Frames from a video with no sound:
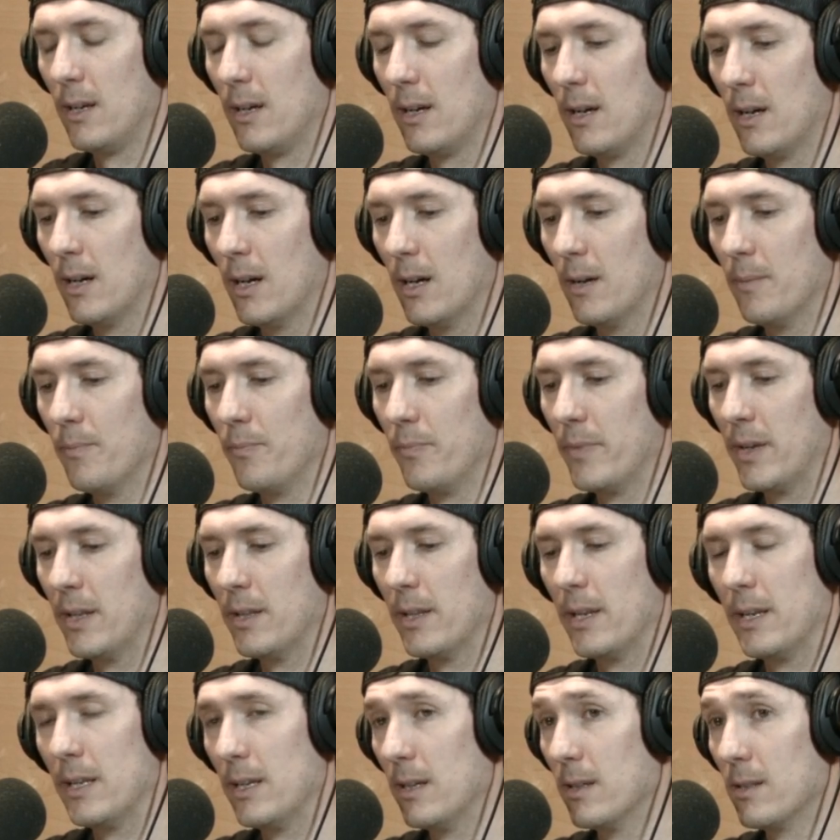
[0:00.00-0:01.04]
And
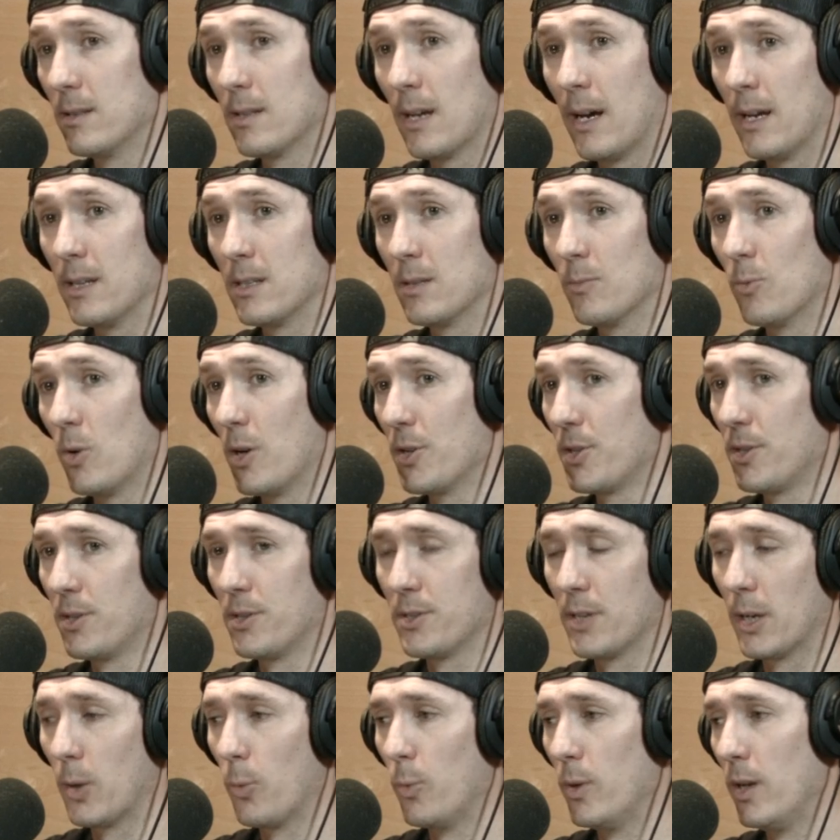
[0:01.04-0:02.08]
then he assigns him. Washington's
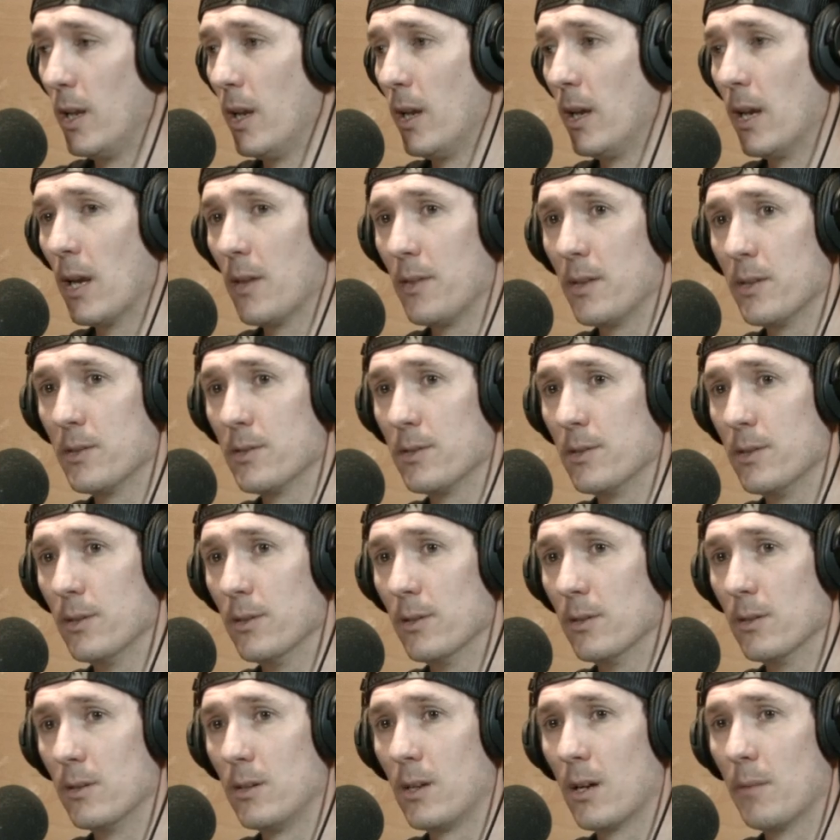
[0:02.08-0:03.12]
like, we need to get this
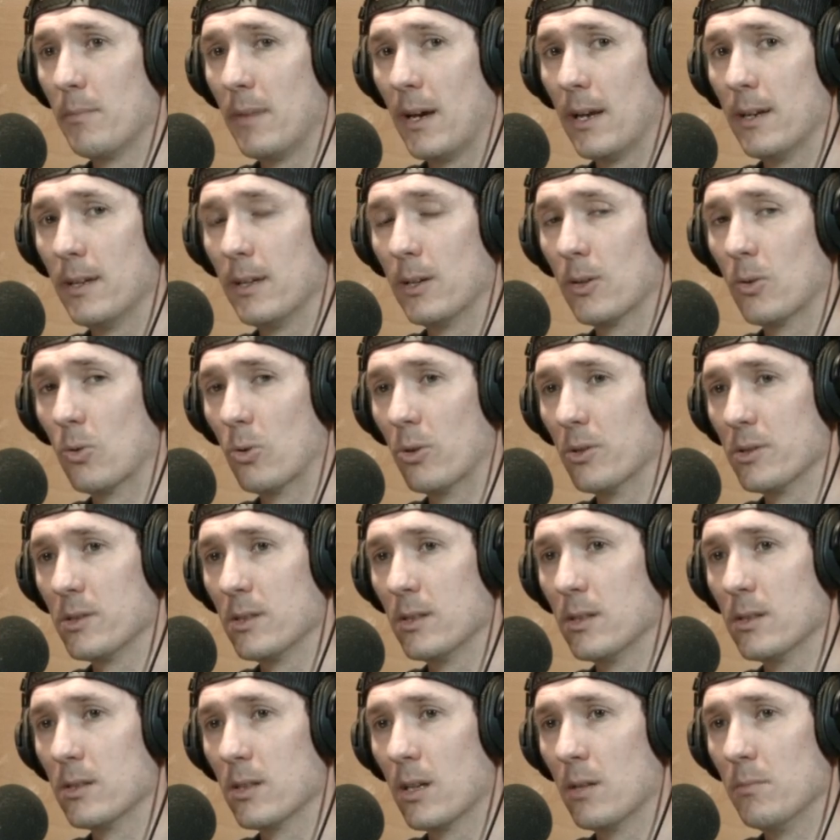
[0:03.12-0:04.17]
dude commanding
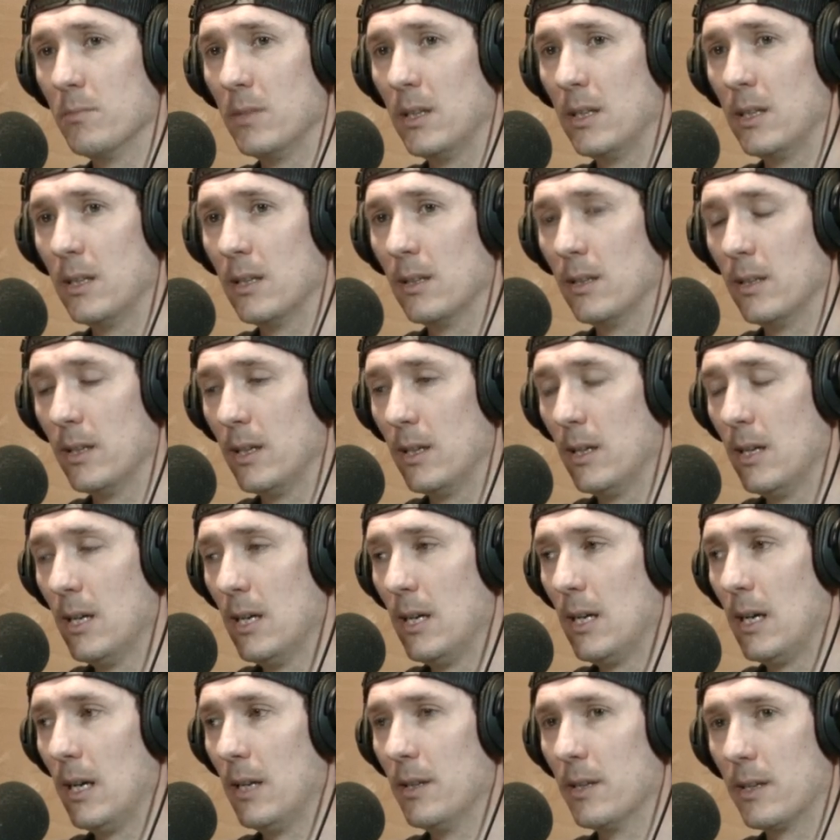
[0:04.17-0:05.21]
horses immediately.
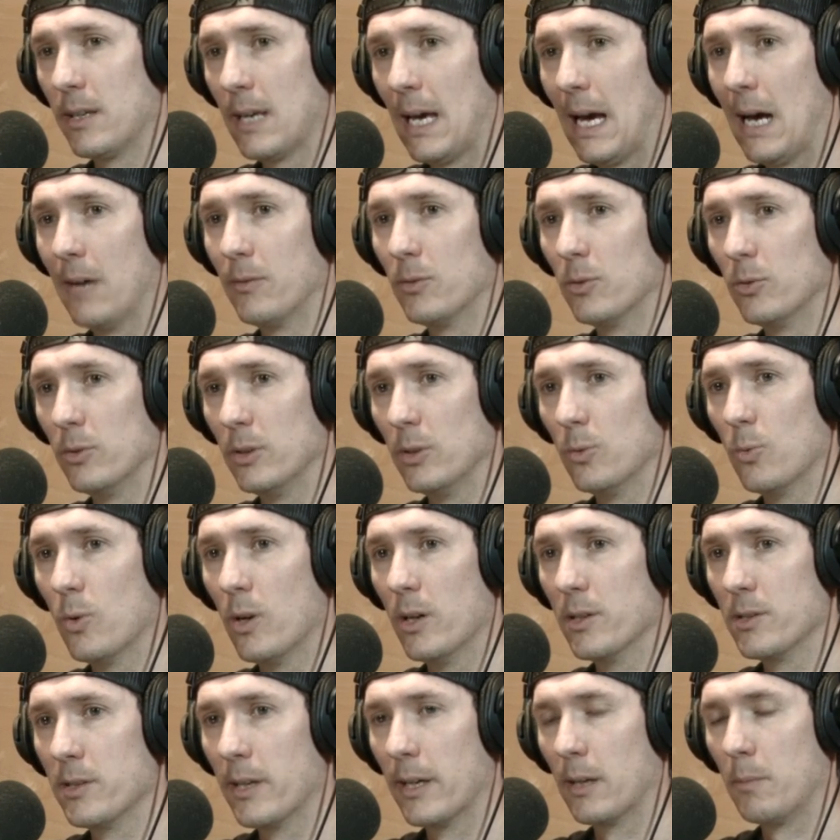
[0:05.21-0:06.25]
And the cavalry
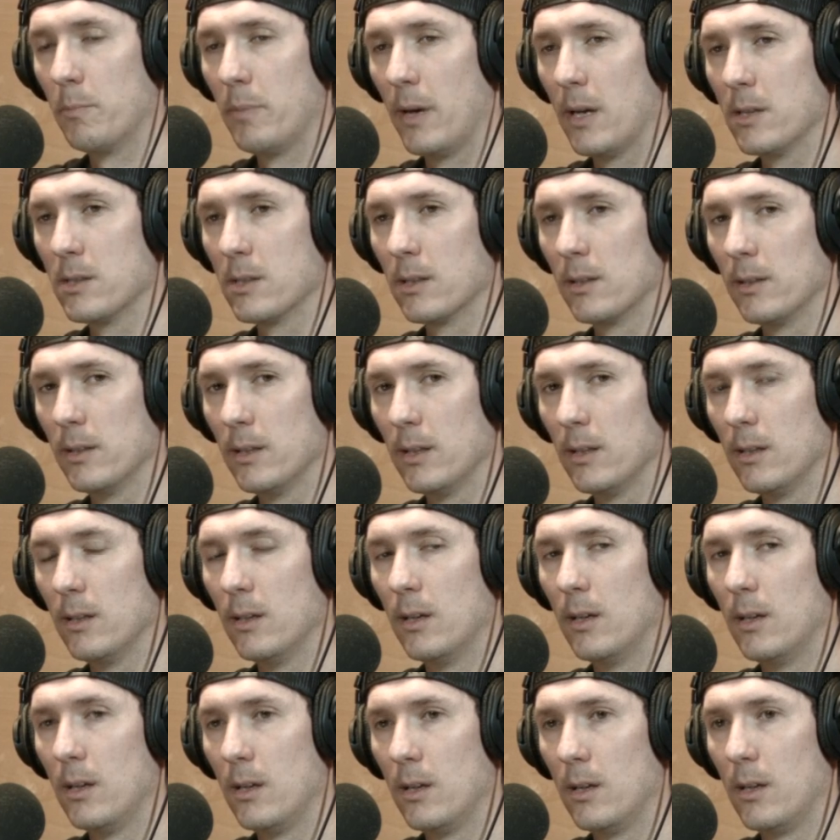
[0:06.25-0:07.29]
was like, basically,
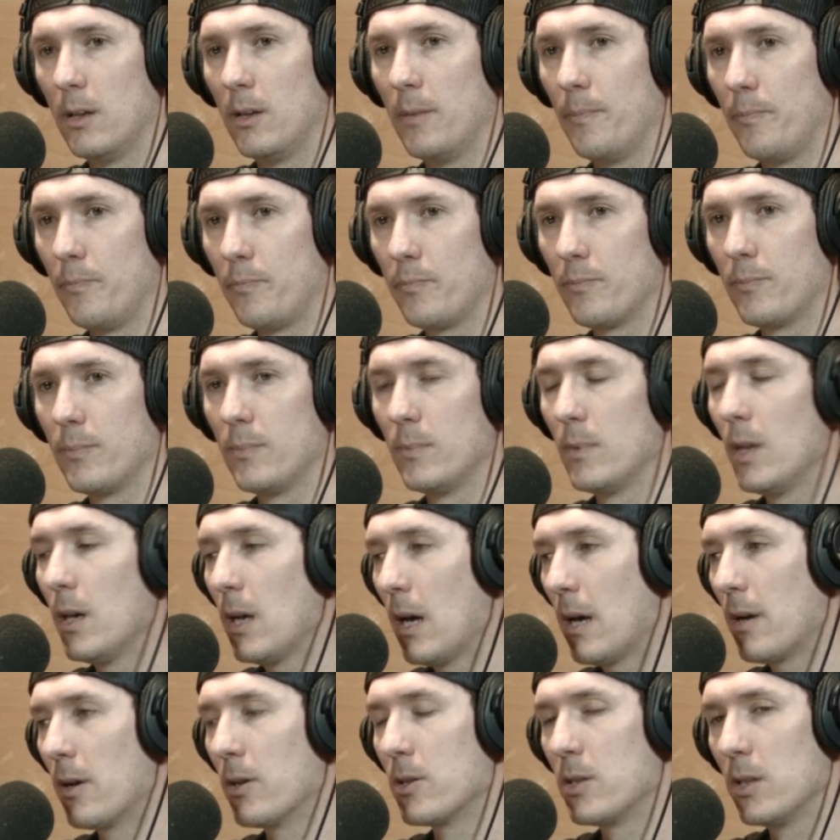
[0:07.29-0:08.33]
they
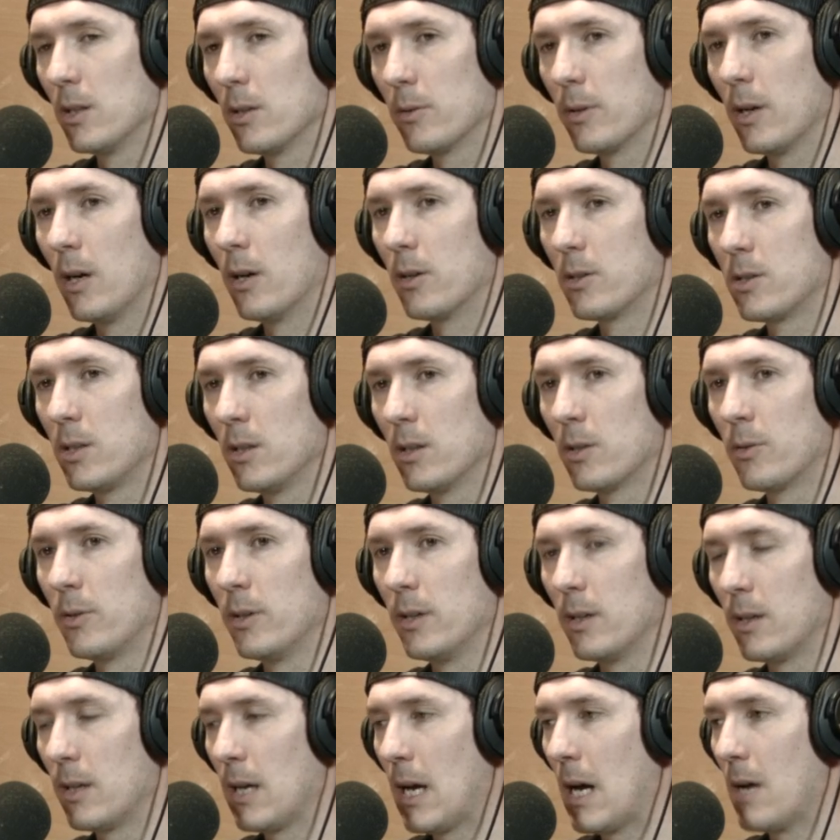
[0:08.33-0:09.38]
had artillery
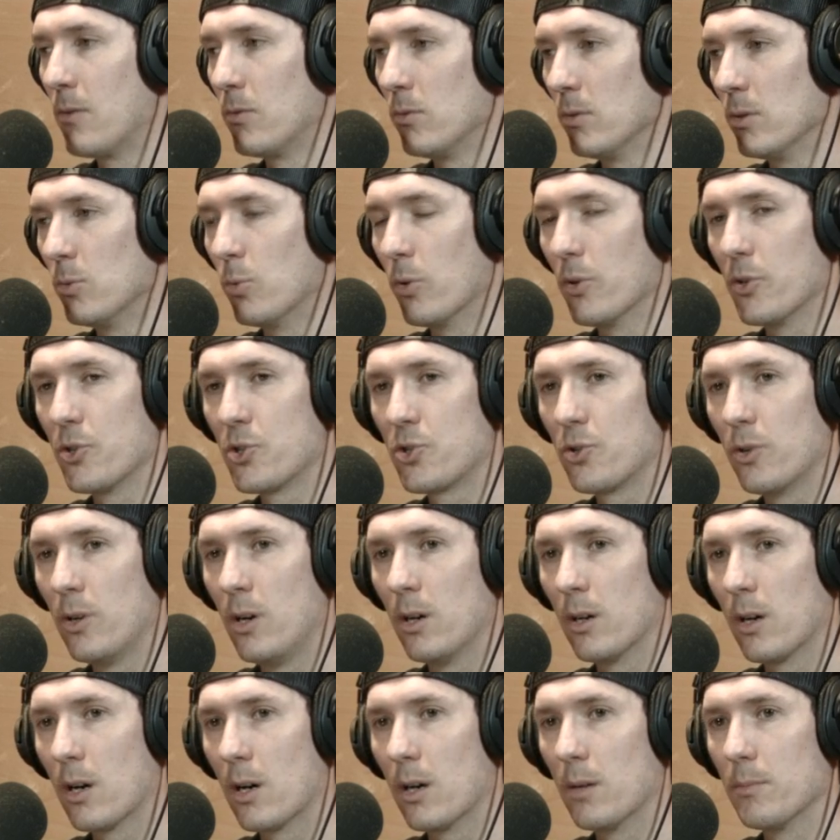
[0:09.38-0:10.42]
and cavalry were the
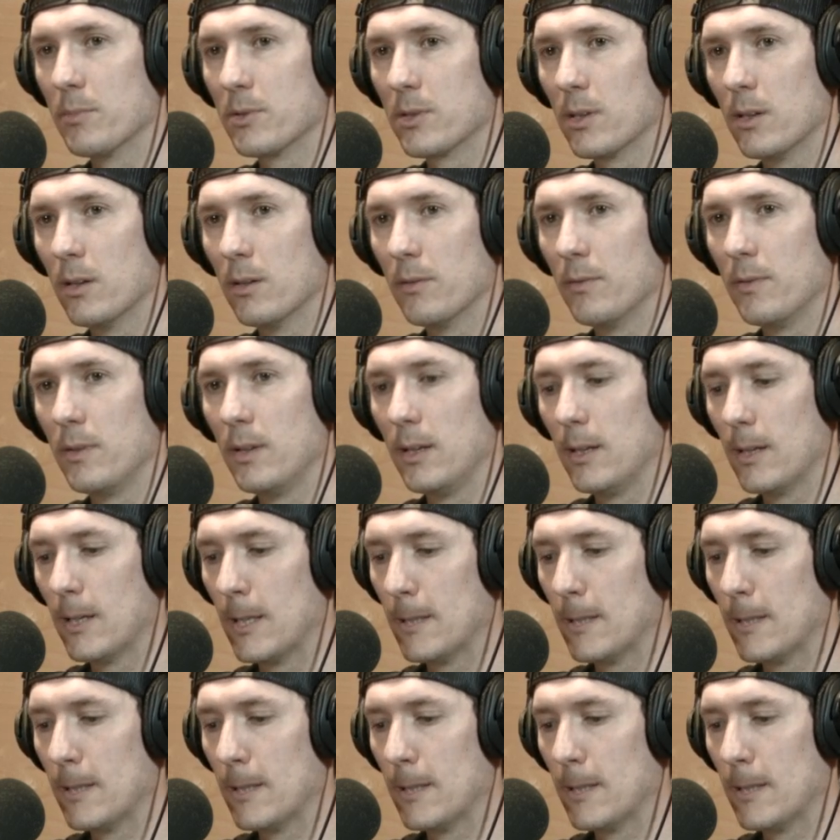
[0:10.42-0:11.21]
strong arms of the,